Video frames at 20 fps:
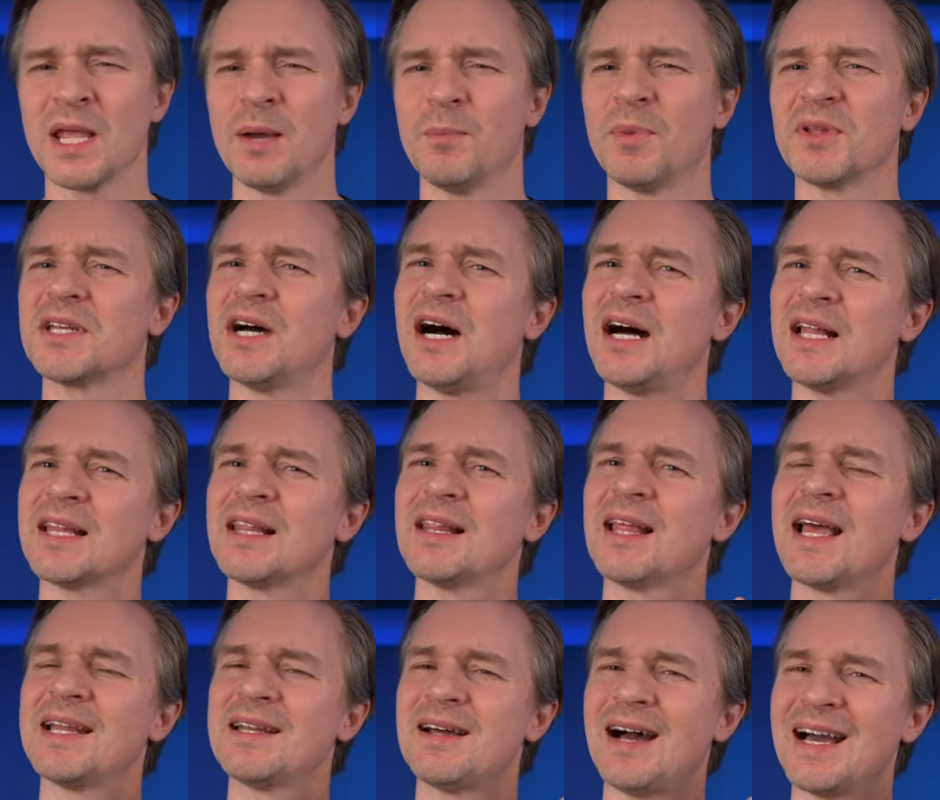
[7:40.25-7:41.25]
but the
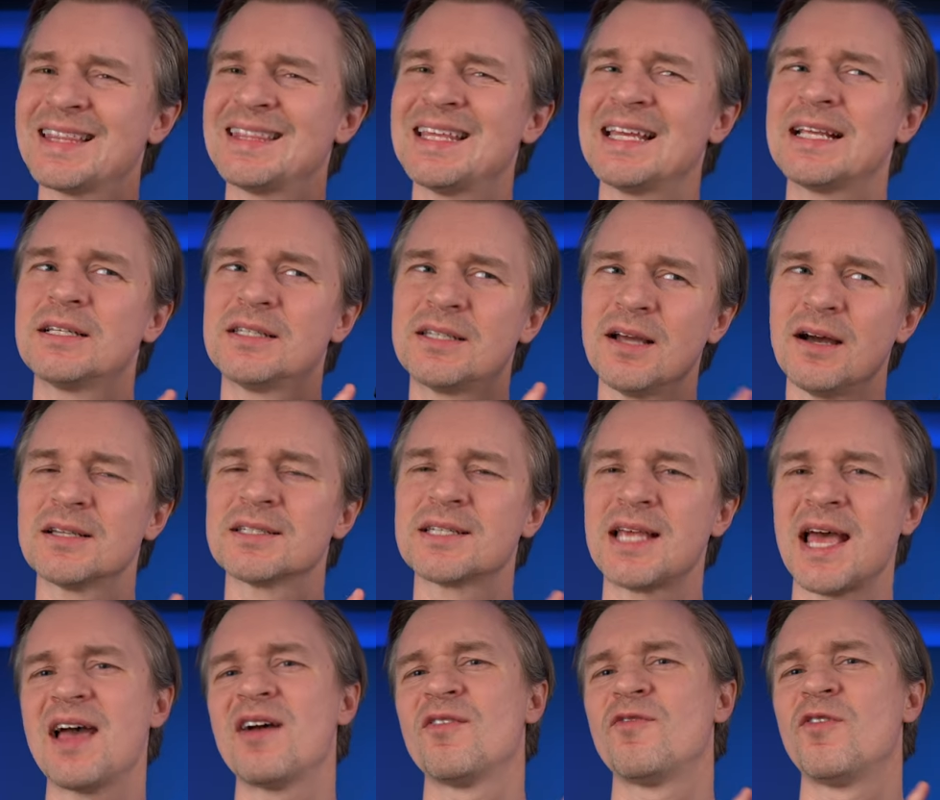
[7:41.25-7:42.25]
Hollyland, I think, does
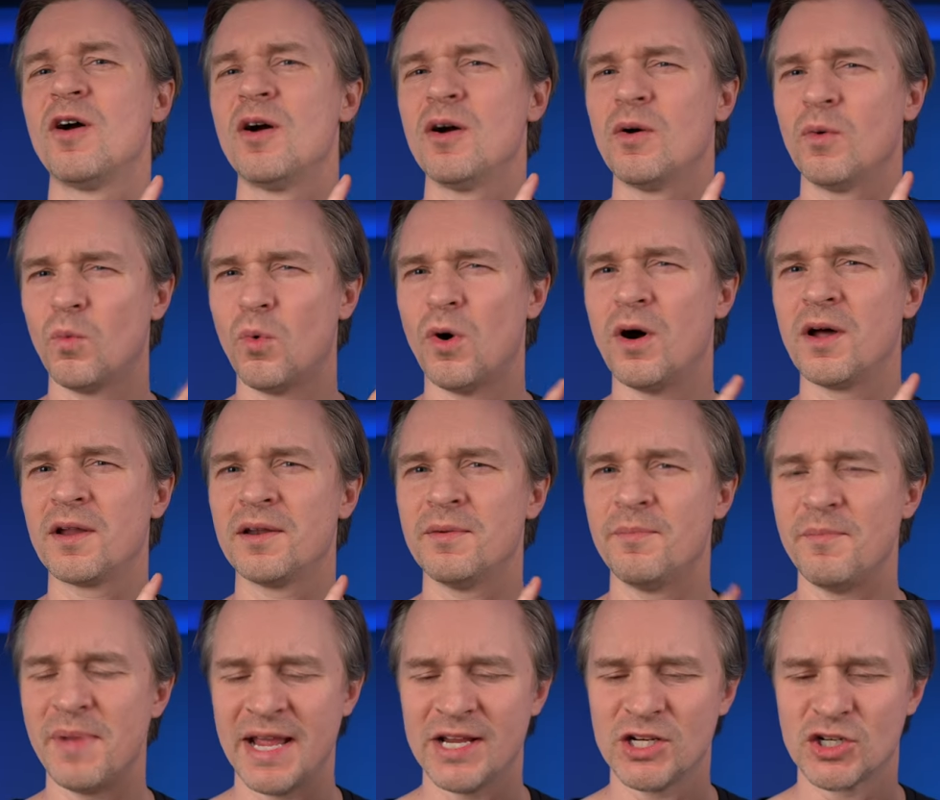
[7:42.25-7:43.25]
have one
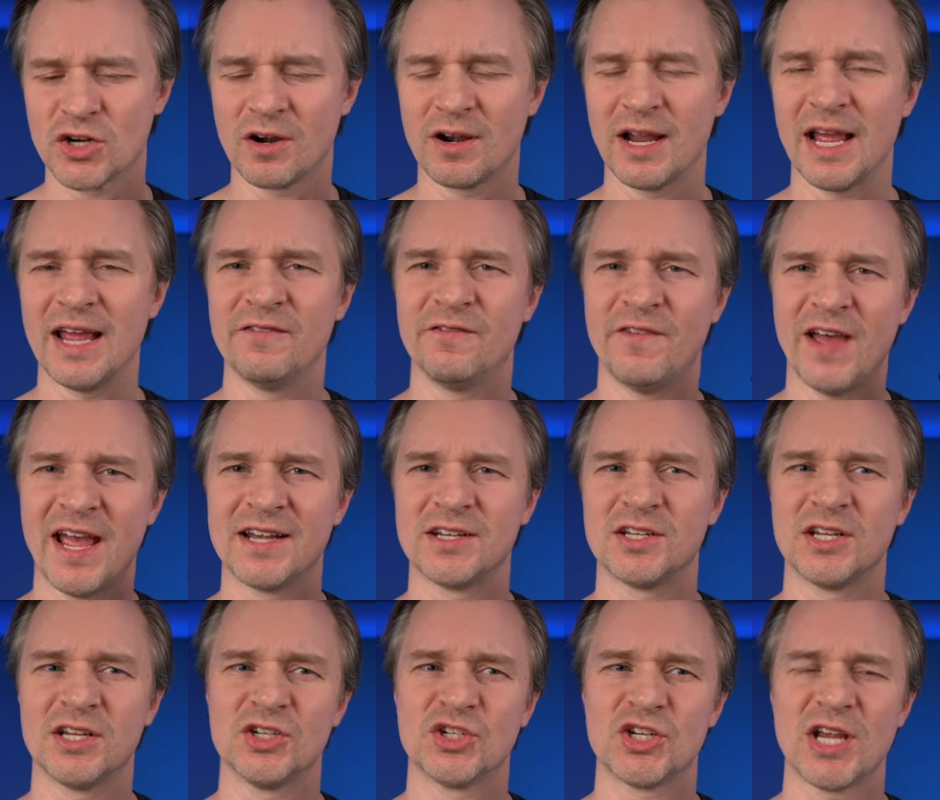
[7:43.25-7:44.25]
major
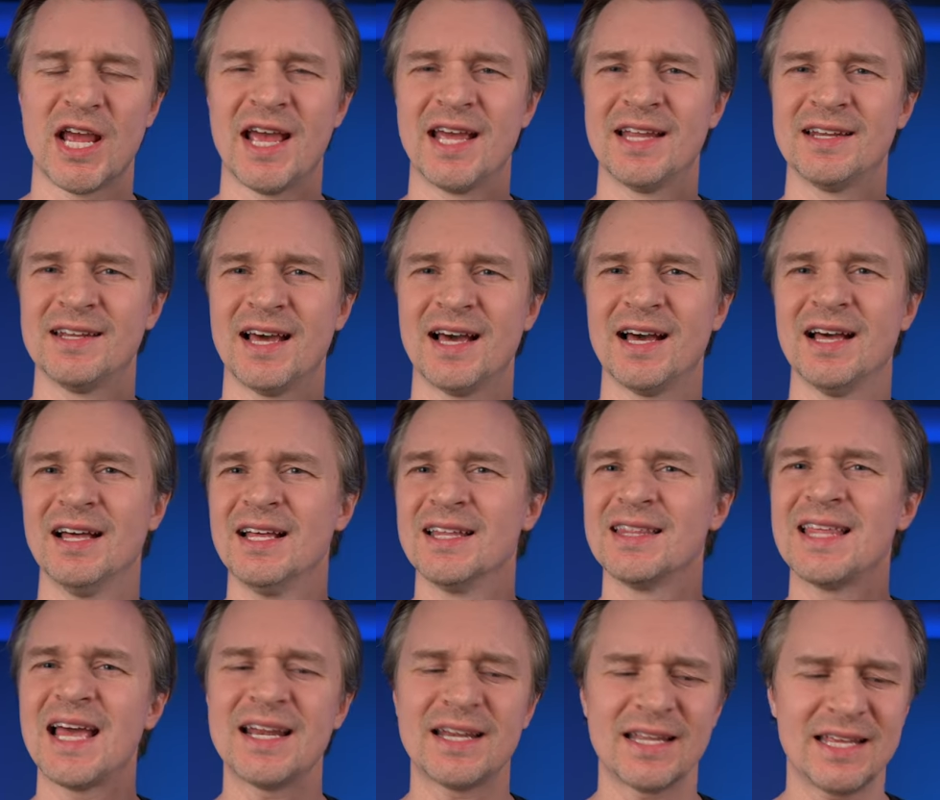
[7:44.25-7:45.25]
advantage, and
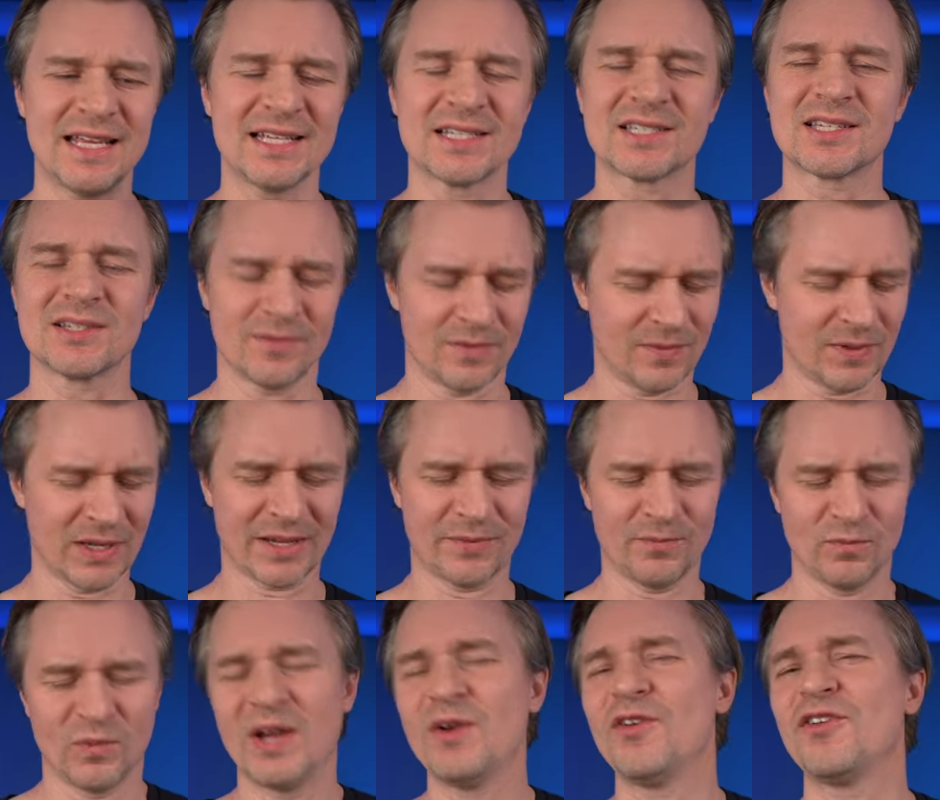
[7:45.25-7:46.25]
that is, like,
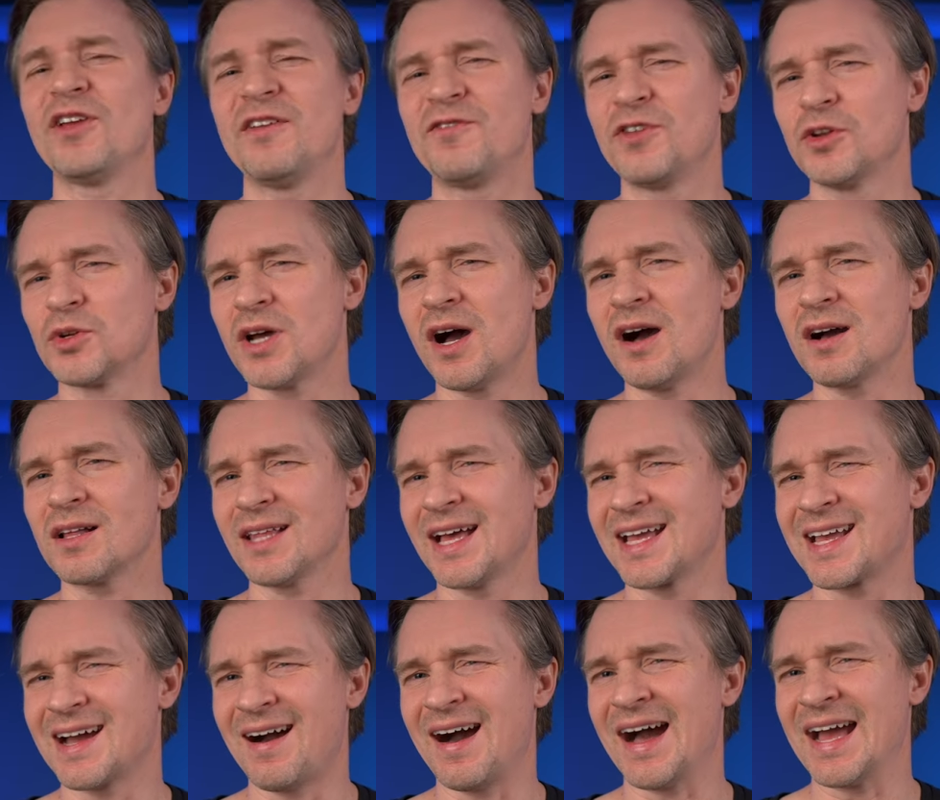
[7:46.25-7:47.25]
if you talk
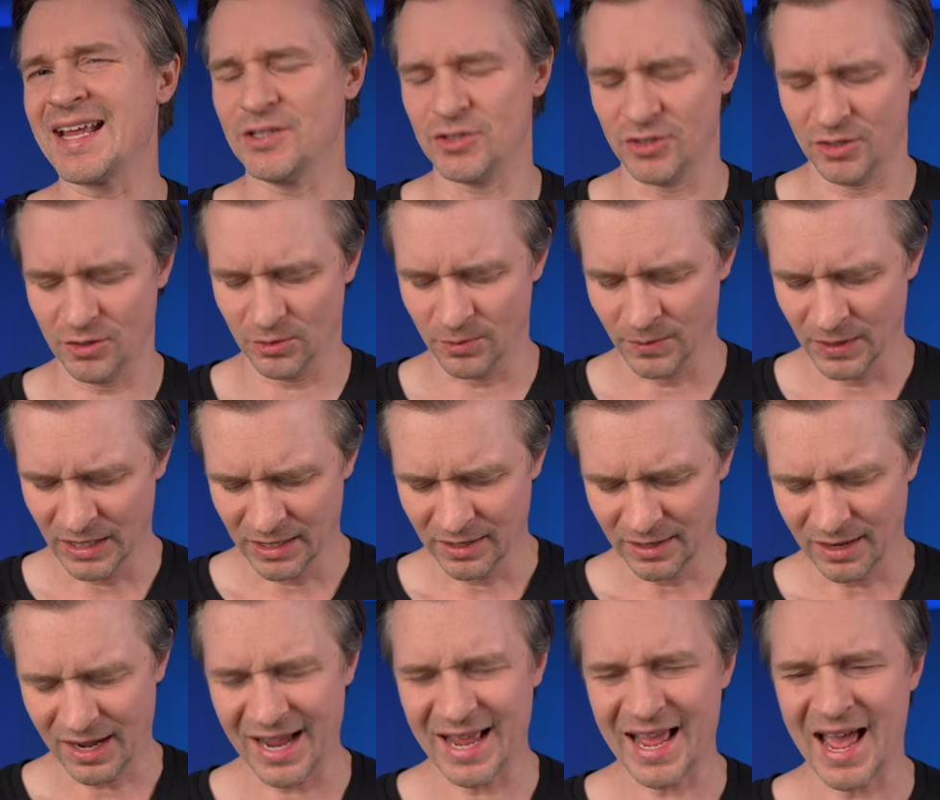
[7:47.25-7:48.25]
like I do,
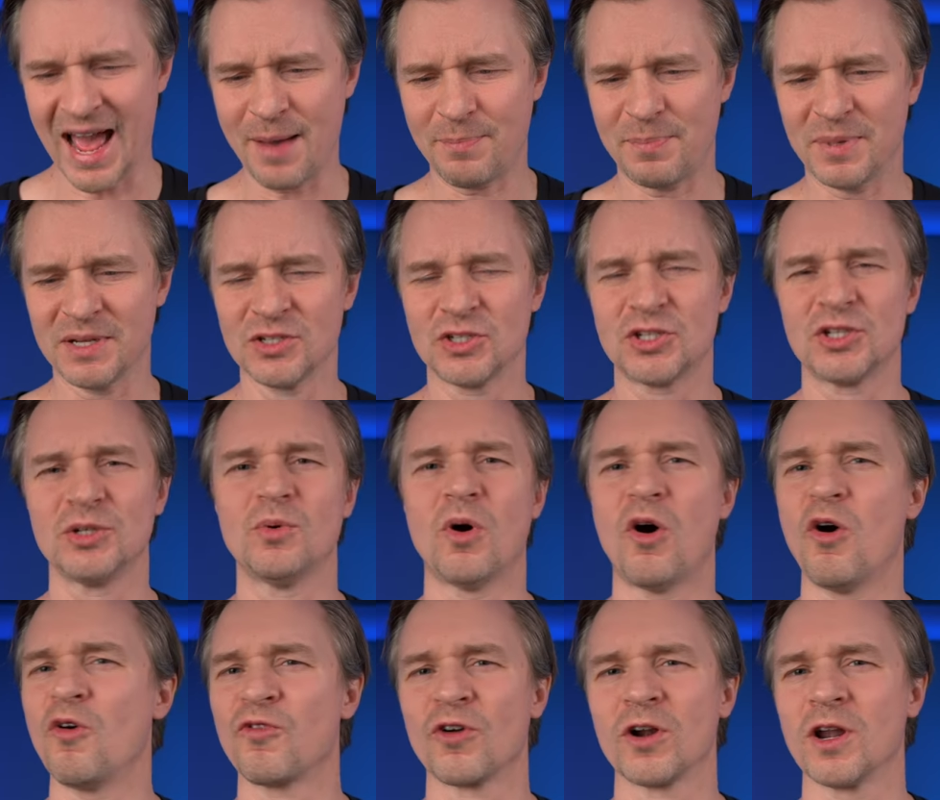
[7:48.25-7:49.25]
I happen to
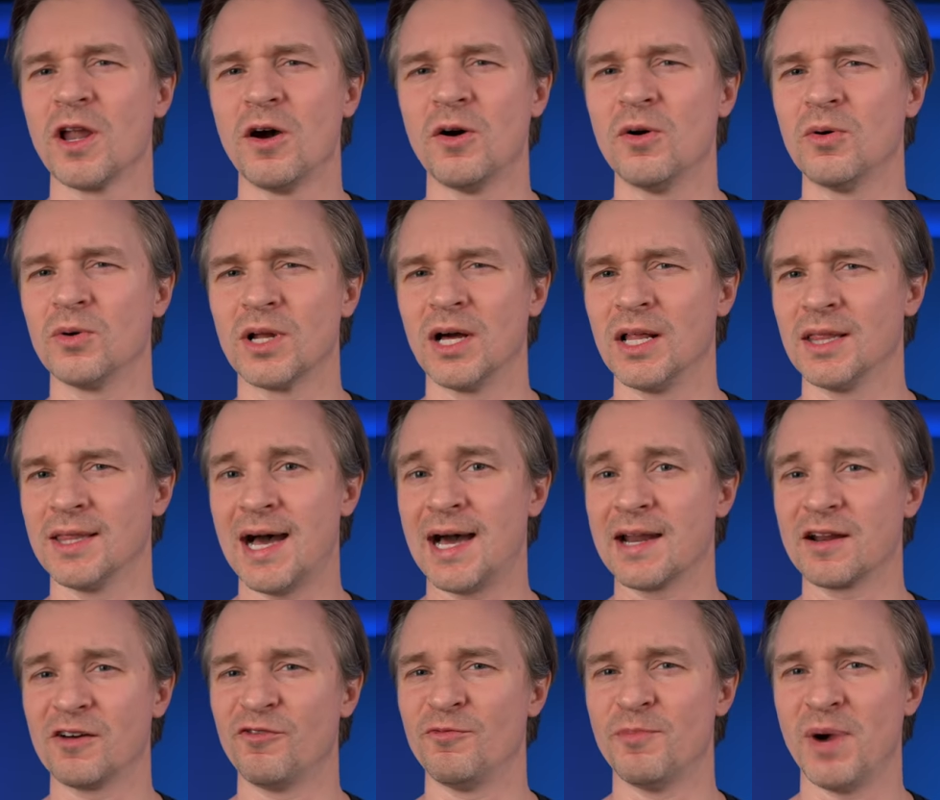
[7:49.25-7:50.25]
overload a
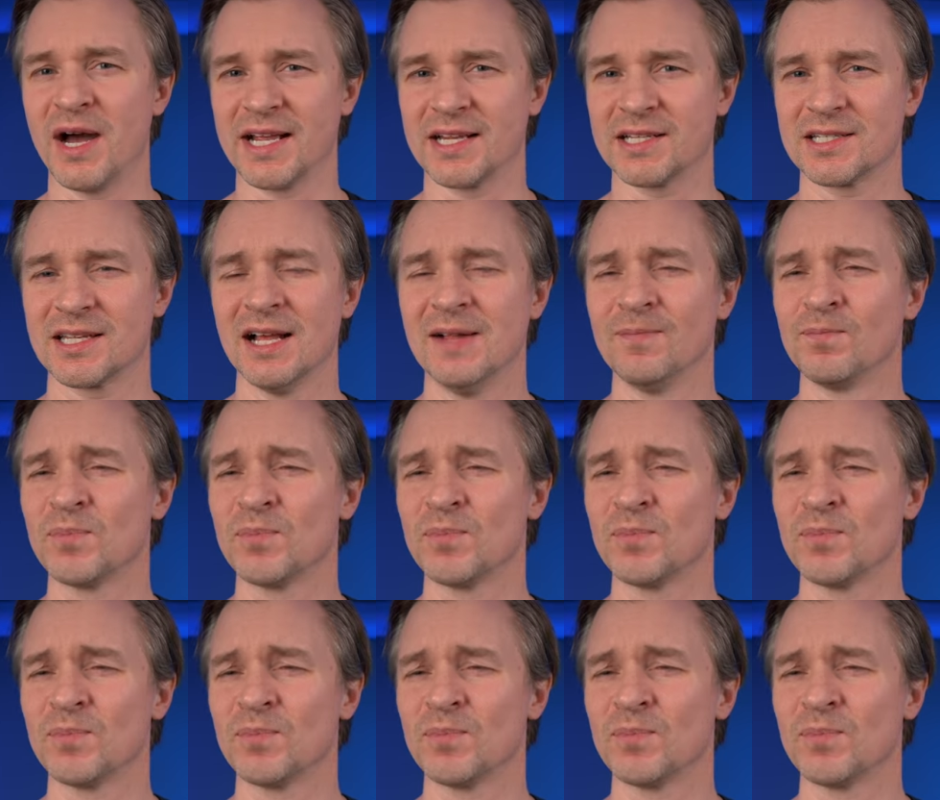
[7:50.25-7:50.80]
lot of mics.